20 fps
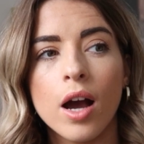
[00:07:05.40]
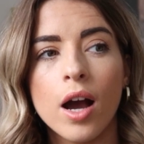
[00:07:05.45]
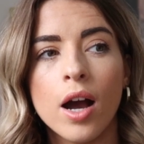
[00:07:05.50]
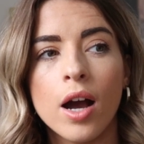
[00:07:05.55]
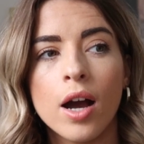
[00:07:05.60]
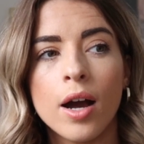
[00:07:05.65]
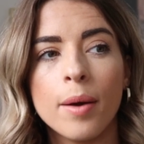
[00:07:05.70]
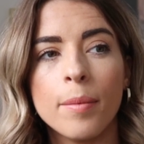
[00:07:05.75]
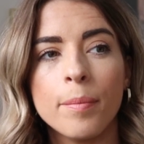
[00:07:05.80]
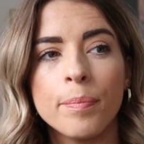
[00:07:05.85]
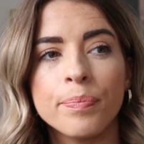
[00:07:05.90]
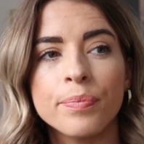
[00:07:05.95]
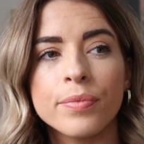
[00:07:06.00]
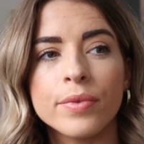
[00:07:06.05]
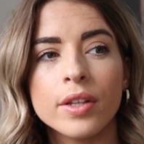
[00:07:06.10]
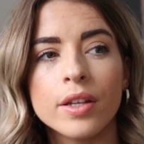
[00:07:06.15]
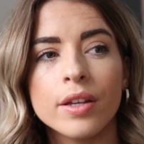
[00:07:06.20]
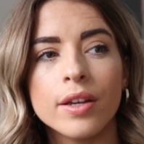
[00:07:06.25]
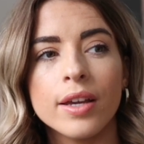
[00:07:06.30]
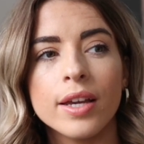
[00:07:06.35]

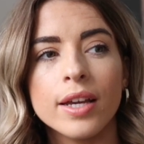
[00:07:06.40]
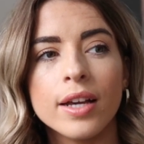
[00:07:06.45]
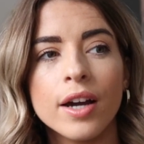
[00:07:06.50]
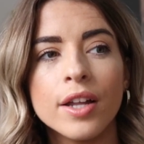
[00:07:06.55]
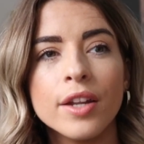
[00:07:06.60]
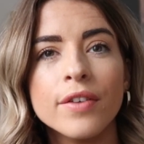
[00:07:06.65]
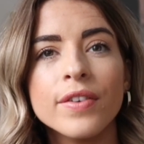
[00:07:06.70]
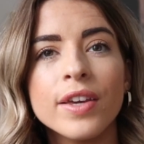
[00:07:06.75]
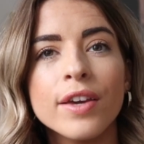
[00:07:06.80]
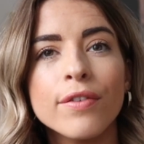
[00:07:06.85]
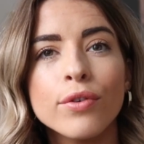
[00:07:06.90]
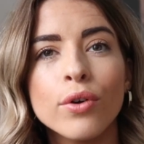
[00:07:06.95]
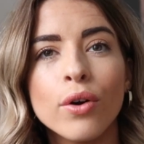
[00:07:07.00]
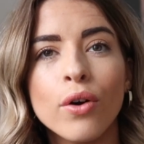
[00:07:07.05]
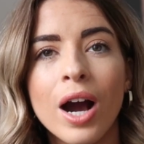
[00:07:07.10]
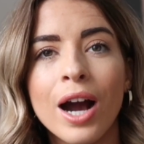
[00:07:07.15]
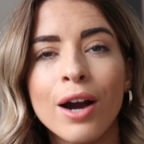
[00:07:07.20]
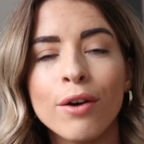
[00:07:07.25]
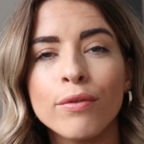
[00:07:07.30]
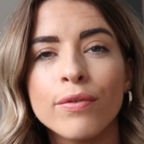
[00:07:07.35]
kind of give
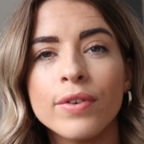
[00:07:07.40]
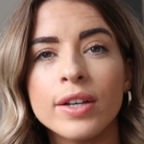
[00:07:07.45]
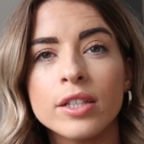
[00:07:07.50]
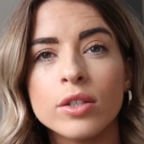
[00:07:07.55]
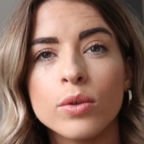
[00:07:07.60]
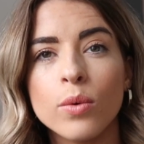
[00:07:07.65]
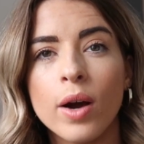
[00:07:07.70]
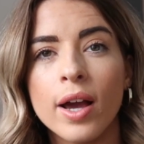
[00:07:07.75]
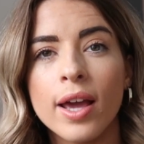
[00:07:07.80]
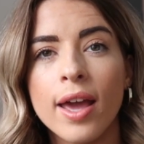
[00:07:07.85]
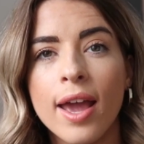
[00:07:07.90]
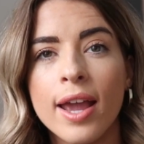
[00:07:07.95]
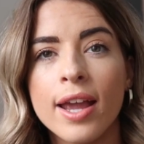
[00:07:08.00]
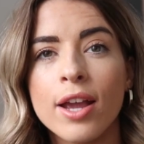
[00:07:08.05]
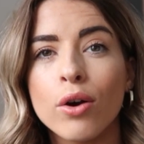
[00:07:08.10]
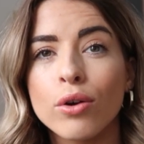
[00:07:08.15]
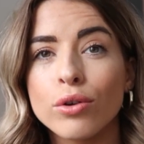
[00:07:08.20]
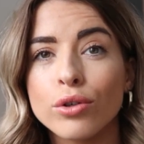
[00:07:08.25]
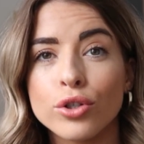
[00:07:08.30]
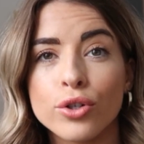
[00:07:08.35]
your outfits quite
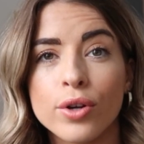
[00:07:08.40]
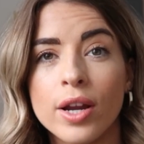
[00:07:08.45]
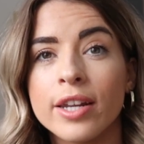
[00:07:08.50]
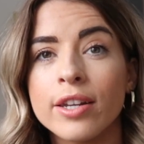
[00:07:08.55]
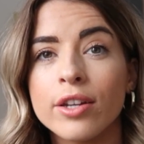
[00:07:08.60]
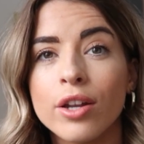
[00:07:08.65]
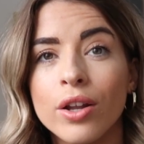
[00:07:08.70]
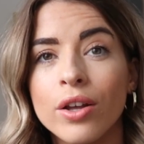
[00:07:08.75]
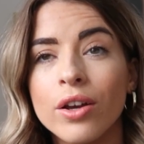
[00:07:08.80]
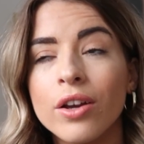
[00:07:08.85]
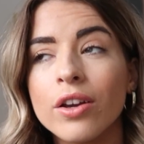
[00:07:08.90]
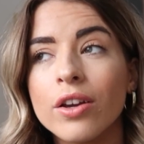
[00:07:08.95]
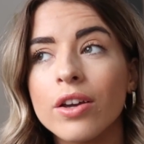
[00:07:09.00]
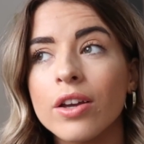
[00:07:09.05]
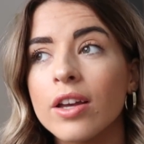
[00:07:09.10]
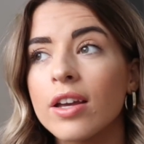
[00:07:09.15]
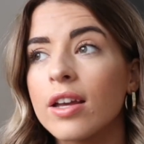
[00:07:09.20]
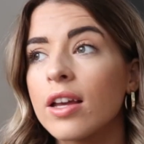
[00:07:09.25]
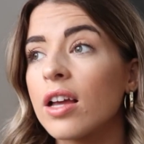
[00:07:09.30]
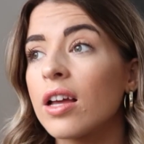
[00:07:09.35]
a on-trend
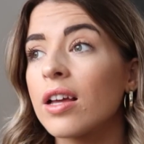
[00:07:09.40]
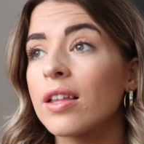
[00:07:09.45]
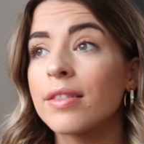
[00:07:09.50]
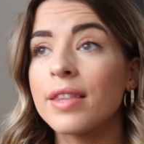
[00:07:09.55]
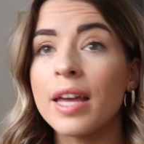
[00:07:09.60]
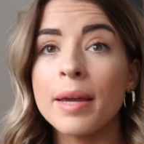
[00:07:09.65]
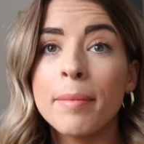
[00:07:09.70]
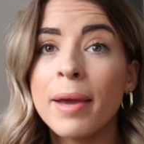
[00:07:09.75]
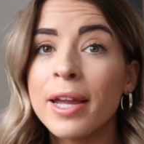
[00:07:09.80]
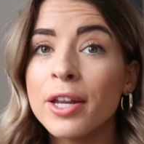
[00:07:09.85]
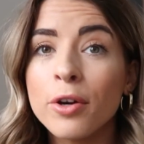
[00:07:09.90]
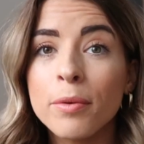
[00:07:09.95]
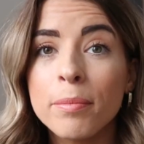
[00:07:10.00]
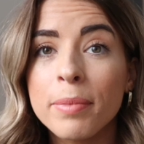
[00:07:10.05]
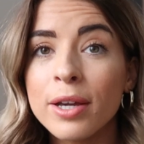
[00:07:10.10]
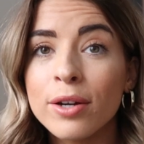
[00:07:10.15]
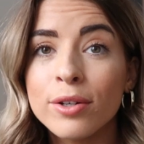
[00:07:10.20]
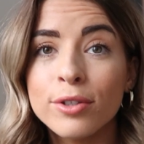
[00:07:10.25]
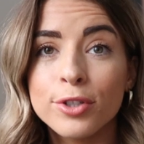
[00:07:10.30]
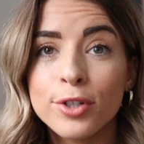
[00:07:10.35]
look. They may not
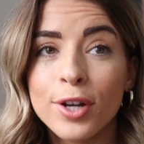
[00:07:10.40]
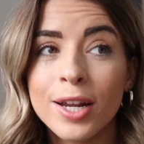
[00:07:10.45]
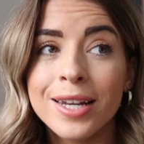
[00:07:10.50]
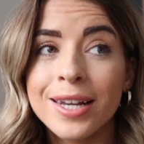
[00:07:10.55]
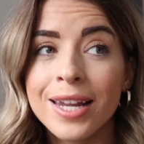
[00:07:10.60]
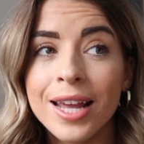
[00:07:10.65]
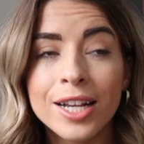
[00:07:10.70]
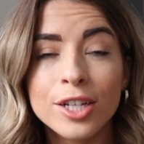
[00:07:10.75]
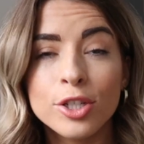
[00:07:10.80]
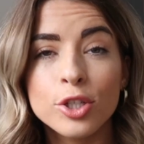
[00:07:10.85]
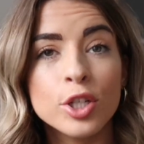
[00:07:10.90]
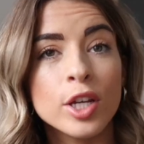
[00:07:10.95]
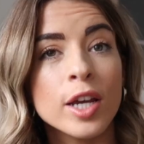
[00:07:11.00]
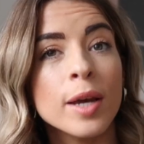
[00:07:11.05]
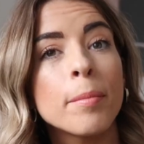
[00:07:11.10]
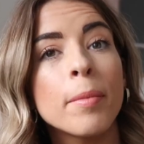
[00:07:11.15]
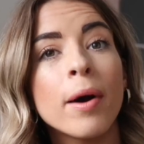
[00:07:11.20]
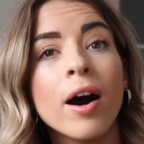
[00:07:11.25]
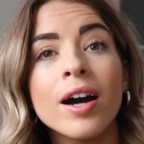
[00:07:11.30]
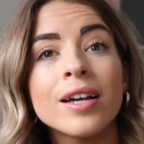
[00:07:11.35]
be on trend next
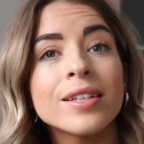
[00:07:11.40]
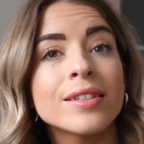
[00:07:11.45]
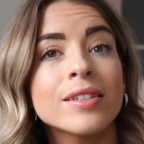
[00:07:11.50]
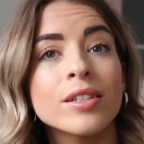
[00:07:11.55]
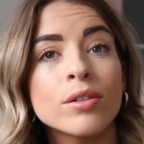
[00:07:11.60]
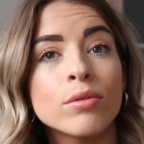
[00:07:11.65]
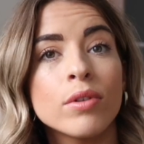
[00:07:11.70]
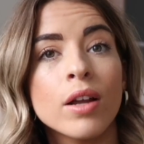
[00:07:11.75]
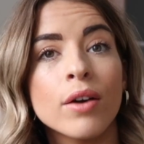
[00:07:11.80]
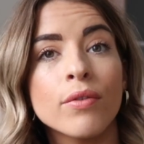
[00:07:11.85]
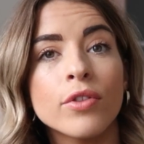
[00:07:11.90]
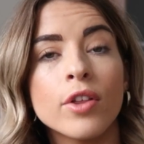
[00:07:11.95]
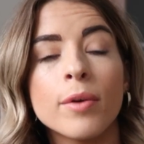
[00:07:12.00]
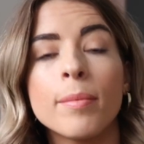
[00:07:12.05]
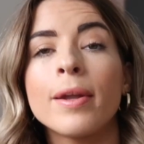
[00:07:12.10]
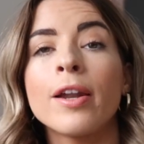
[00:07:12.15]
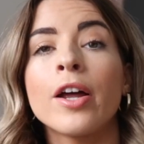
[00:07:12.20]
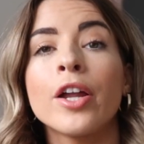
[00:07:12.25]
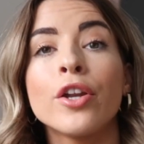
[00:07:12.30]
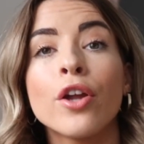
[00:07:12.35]
year, but I still love
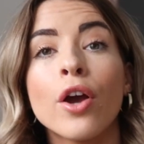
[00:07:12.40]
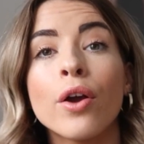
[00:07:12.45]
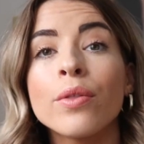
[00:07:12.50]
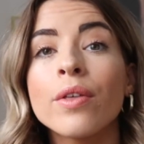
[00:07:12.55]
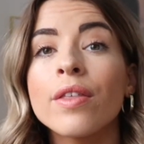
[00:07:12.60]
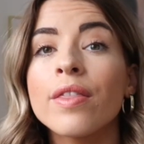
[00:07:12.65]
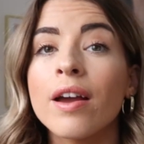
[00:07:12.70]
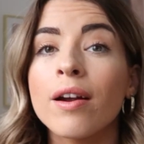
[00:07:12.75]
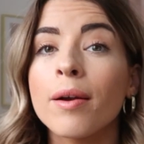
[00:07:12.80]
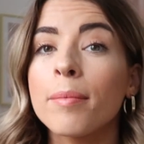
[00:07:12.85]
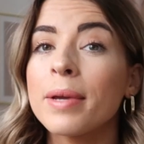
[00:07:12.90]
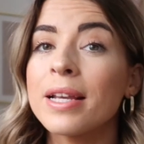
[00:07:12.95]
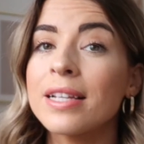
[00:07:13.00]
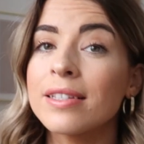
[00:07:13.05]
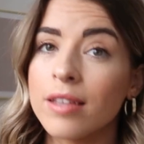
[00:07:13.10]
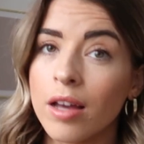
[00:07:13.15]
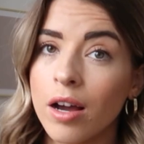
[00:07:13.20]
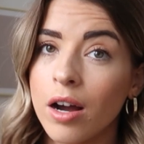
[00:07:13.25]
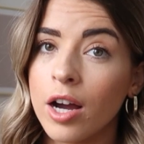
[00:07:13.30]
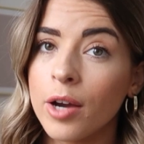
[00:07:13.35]
them and I know that they're a
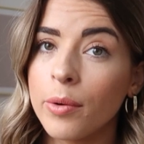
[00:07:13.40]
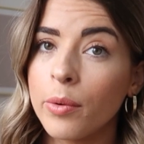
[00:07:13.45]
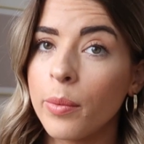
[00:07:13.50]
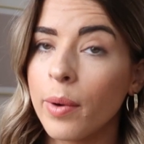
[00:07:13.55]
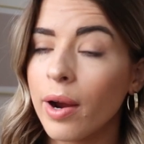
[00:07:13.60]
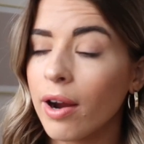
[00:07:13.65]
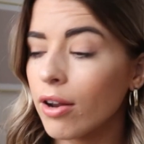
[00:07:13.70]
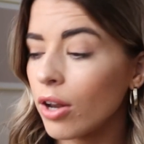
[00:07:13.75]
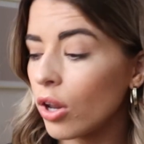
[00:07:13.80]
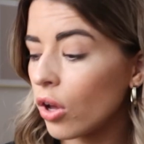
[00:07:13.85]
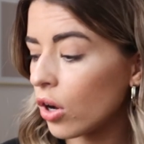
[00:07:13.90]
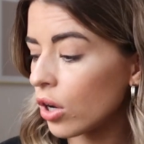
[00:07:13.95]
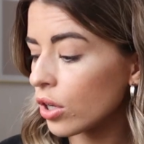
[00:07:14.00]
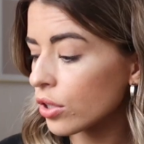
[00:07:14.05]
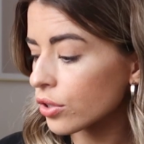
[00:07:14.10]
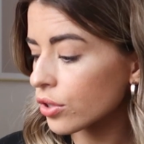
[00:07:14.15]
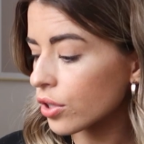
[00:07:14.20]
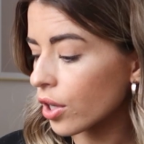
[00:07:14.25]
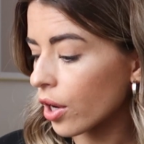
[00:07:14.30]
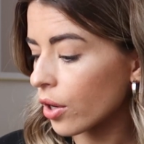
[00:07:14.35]
piece that I will wear a
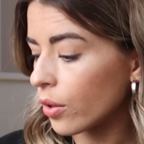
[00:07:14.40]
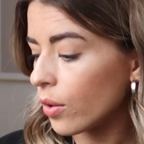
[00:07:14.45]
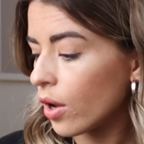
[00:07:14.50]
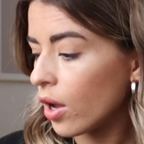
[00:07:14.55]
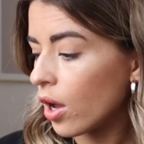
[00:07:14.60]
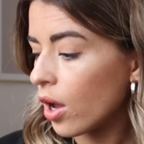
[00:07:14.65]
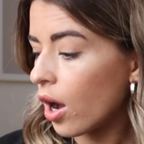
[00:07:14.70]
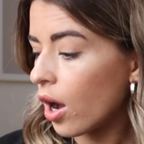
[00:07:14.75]
lot. So